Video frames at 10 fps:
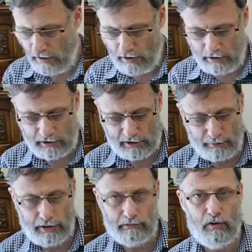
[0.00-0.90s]
and they sent
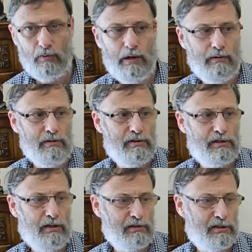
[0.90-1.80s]
me the wrong one.
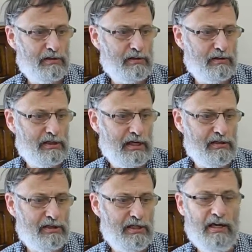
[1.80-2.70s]
So it's saying
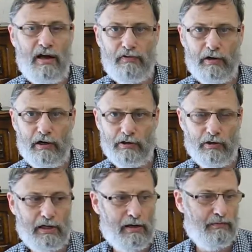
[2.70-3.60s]
CF card
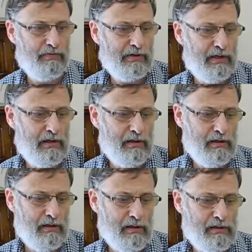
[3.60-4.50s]
on it.
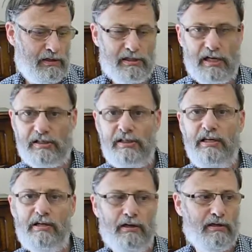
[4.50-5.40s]
It says
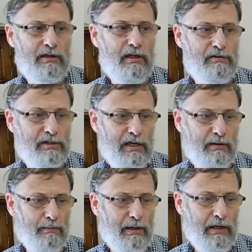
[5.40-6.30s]
SD card. They've
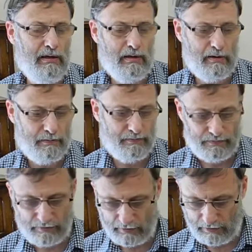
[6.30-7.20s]
sent me,
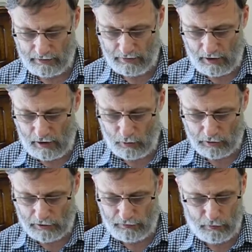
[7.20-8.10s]
I
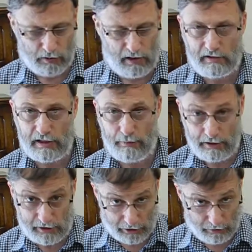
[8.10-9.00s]
ordered 4, they've sent me
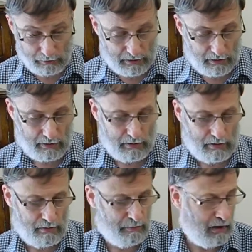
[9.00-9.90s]
2,
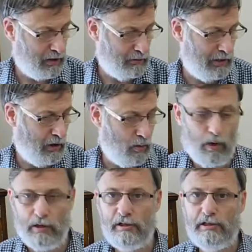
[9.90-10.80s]
but I only got
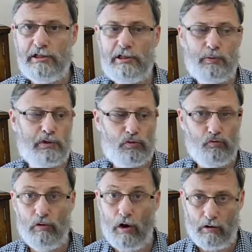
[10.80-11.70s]
1 because this one's
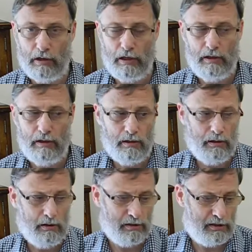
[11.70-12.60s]
wrong.
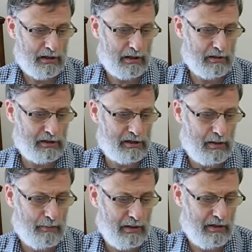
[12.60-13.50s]
So they're going to
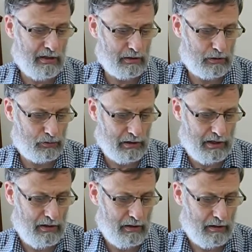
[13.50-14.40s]
send me the other
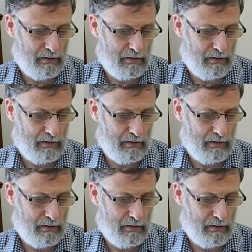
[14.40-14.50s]
3,